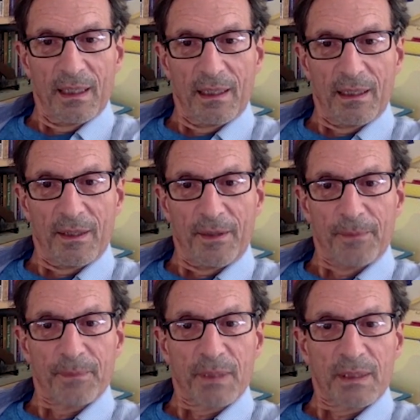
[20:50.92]

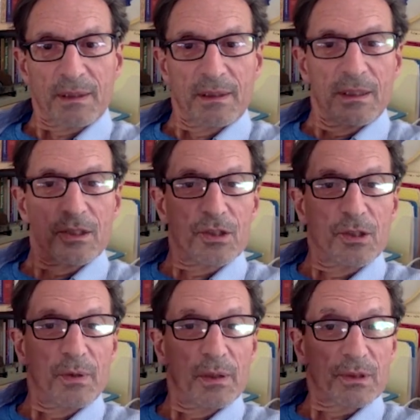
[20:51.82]
Um,
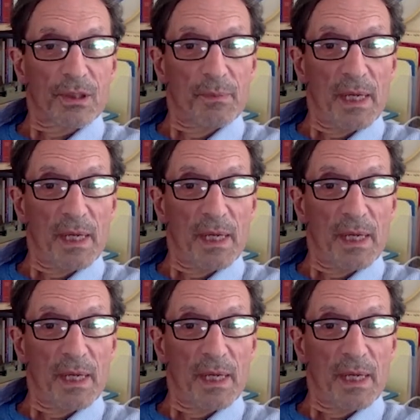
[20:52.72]
to, to